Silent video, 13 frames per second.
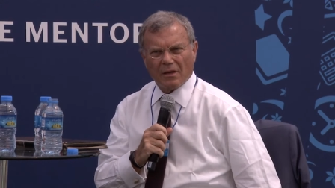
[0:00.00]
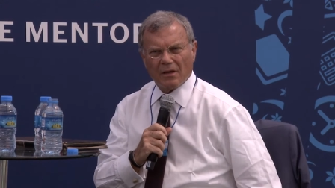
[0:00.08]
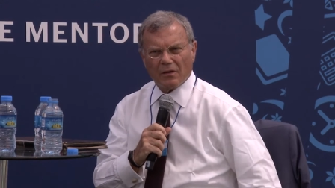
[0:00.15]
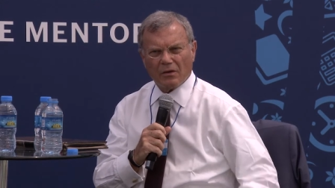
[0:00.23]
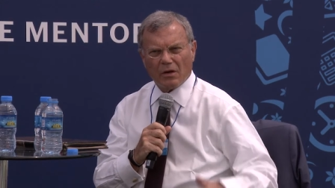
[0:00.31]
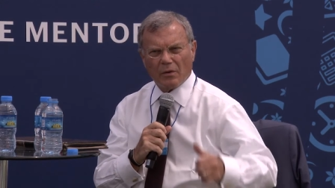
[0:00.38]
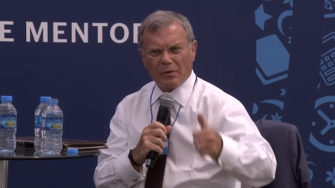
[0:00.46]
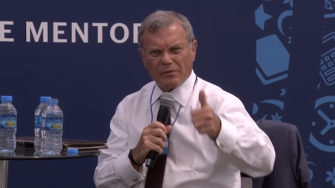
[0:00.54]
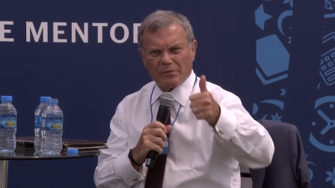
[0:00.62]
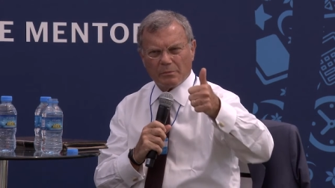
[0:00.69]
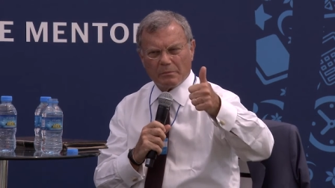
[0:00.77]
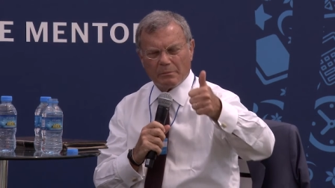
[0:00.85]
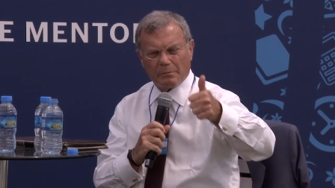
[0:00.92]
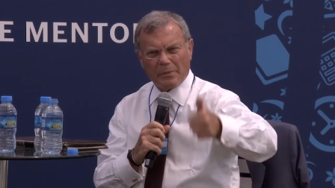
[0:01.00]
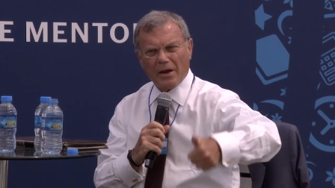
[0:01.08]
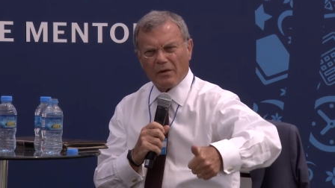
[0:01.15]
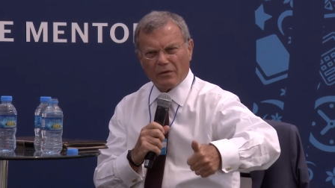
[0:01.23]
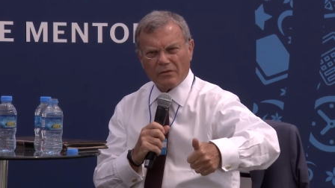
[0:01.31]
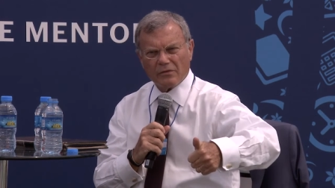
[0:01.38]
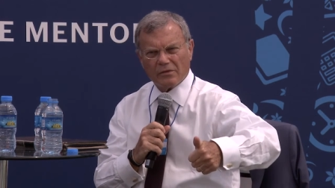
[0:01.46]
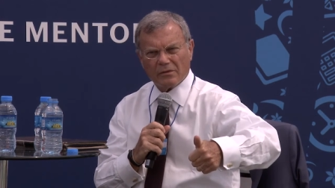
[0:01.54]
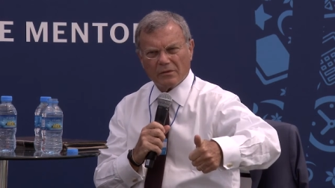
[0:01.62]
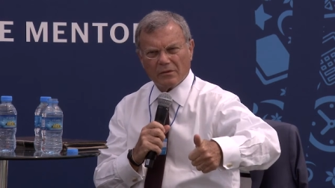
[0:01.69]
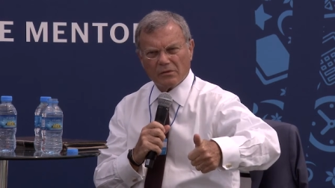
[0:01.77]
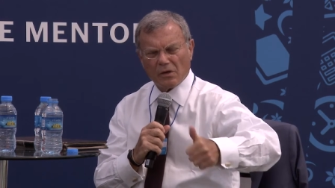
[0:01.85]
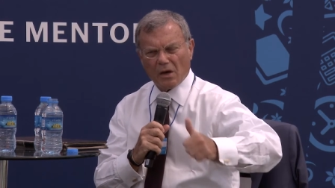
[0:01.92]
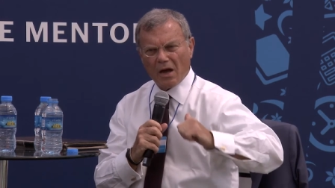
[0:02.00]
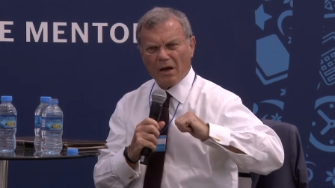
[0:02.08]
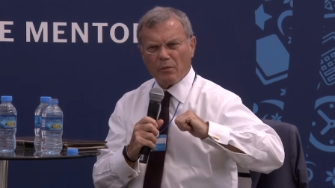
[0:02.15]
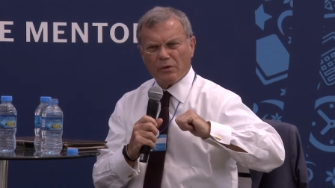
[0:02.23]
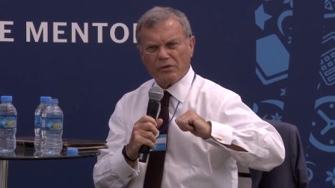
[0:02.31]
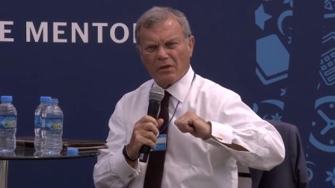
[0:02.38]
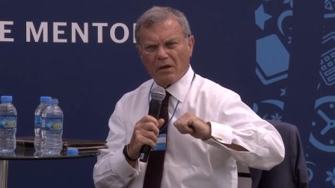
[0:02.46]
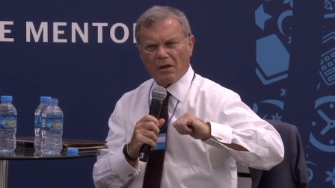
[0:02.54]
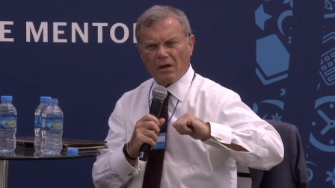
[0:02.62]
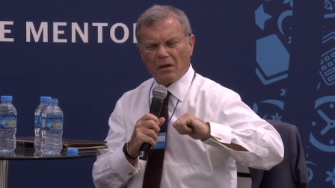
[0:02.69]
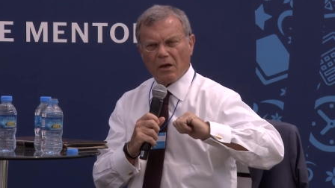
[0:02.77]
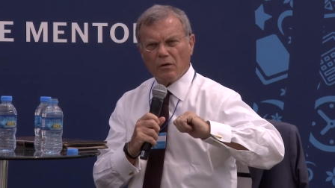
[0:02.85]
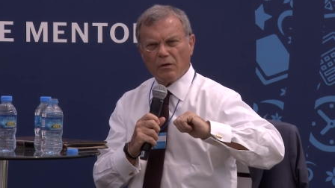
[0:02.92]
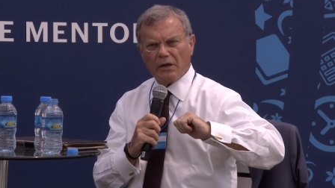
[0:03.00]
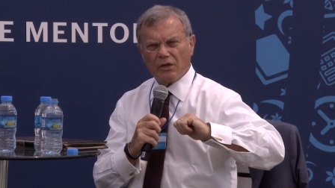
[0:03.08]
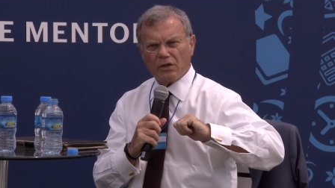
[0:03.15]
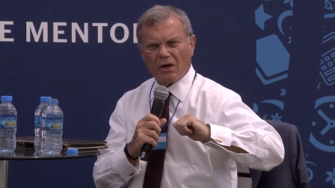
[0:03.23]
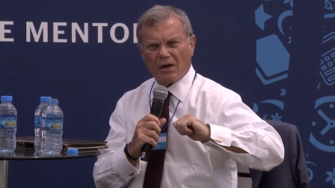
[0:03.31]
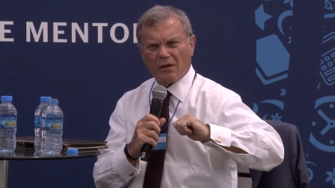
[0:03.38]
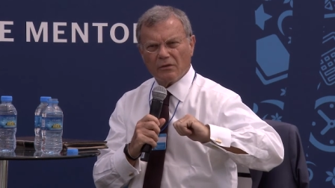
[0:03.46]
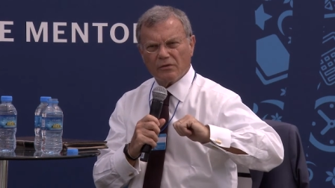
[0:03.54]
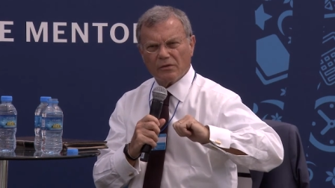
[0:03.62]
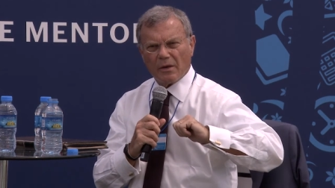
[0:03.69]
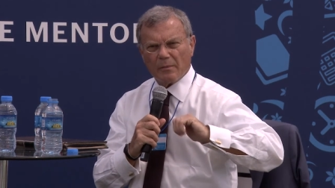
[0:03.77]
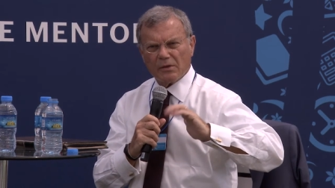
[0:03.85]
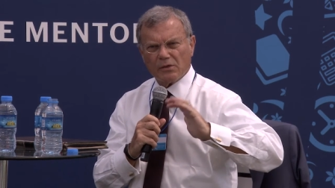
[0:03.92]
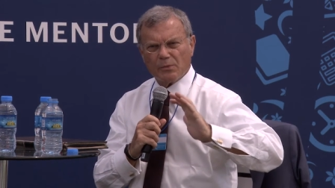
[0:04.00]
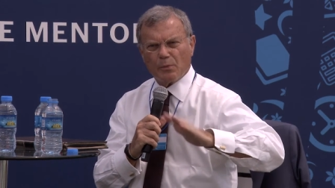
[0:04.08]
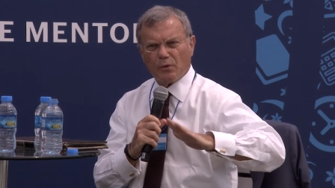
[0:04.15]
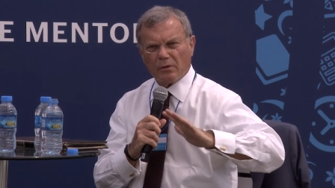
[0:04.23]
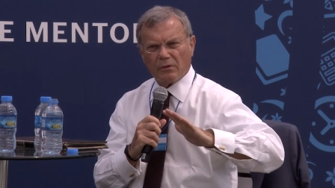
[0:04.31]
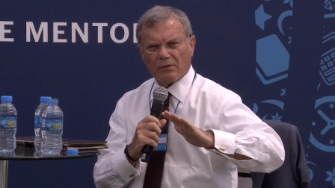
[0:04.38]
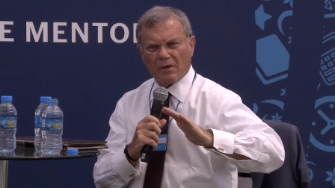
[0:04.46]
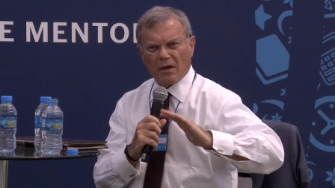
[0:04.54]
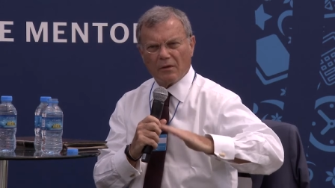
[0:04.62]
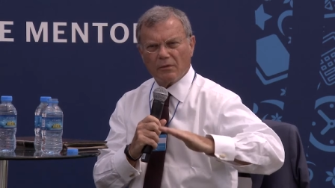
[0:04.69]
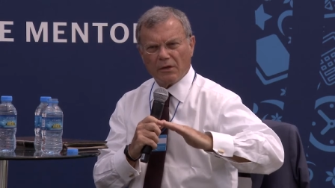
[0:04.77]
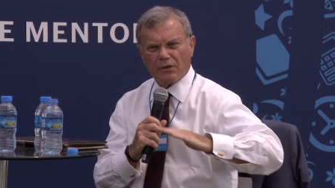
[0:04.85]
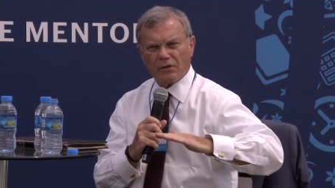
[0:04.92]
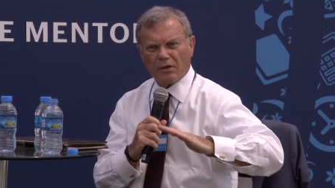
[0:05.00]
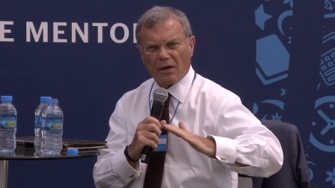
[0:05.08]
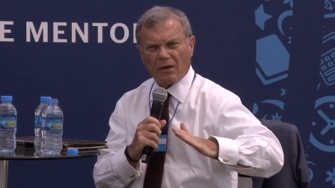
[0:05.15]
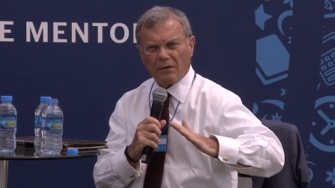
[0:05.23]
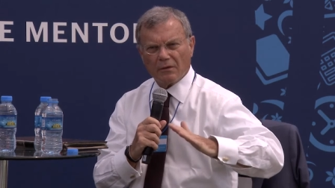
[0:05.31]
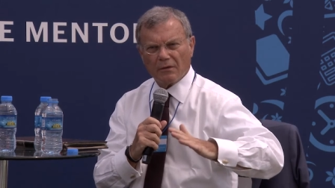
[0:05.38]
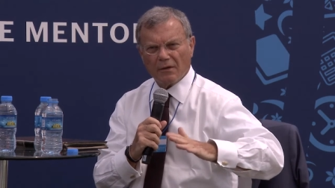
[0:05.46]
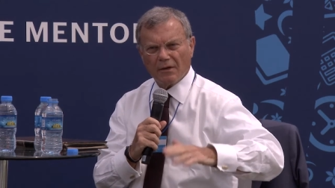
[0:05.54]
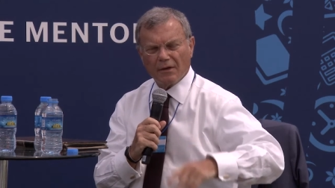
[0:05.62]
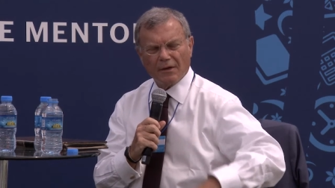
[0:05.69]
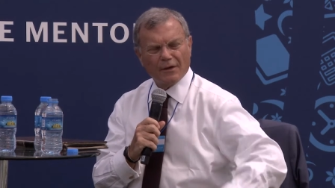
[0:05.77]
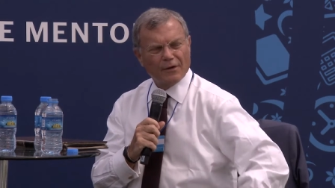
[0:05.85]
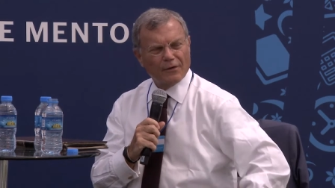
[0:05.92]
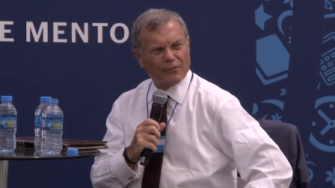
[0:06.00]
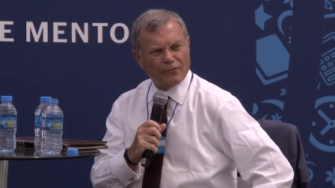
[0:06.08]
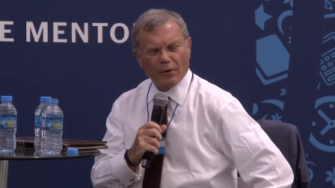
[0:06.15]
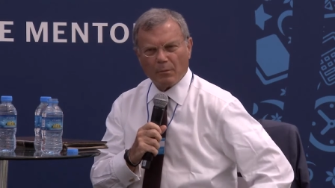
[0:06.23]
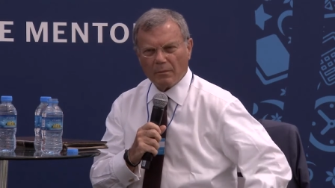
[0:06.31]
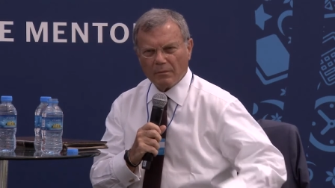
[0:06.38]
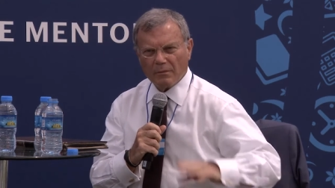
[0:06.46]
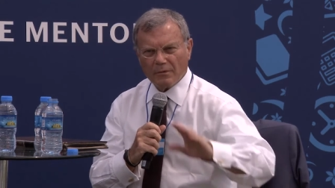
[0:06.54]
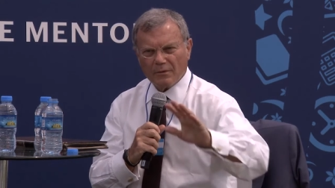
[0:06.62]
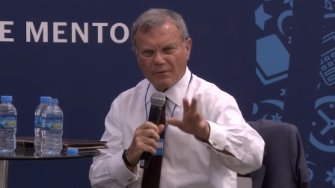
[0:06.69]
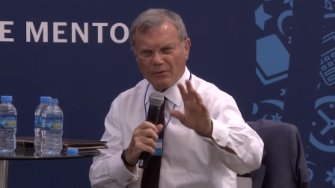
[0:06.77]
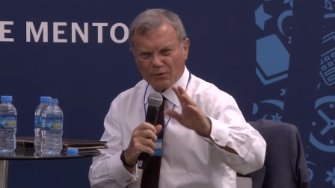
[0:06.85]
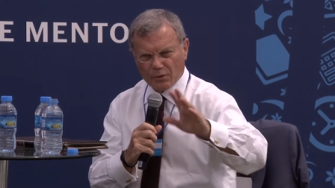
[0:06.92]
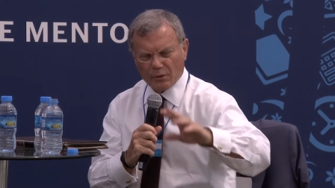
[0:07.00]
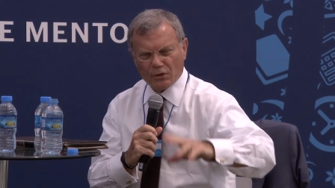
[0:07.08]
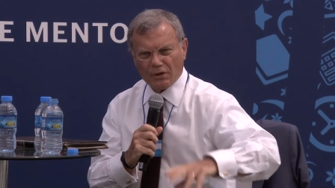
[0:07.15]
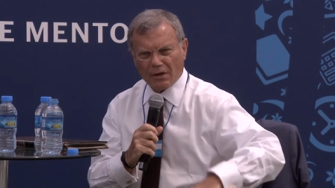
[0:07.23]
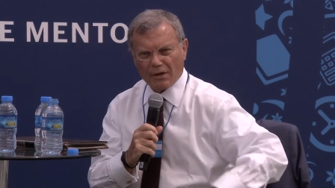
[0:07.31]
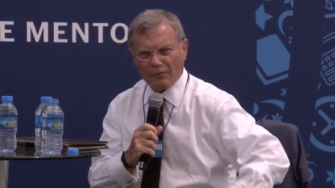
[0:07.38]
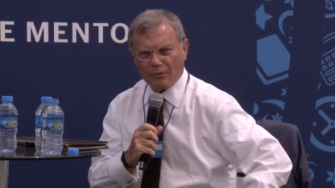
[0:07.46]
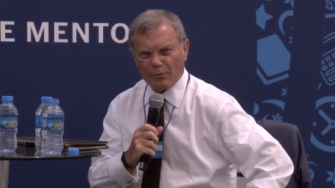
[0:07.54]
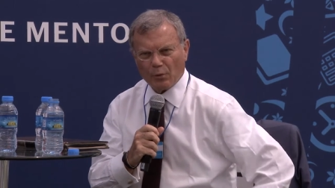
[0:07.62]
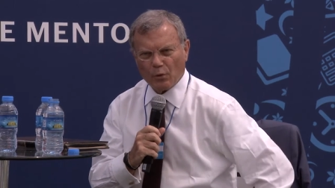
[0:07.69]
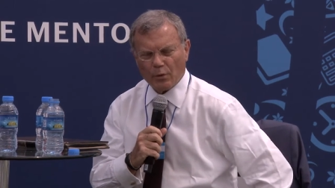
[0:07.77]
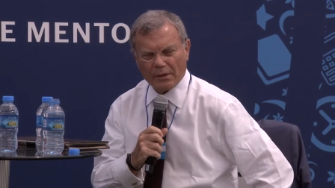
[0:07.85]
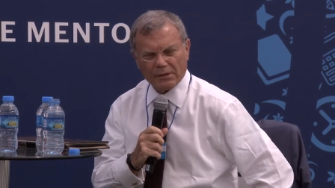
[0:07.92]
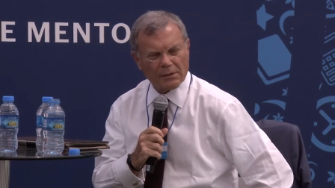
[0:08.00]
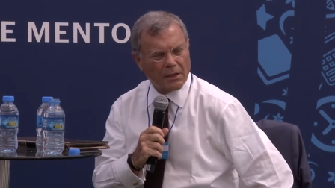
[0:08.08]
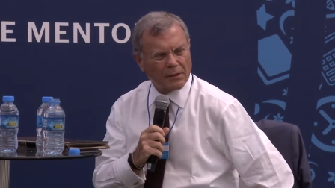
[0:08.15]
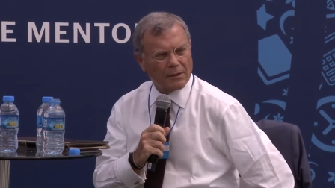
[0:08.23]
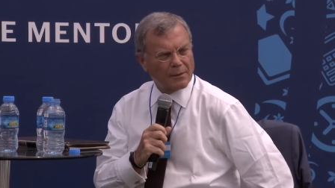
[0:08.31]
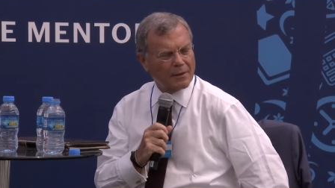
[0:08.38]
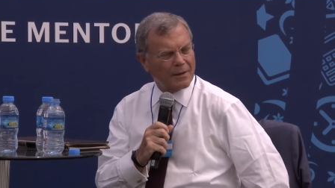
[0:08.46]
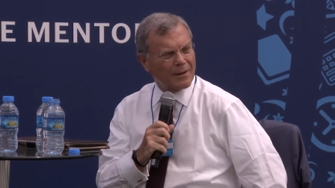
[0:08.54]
You know, it was parents. So I was an only child, so I'm a spoilt only child, Jewish child from northwest London.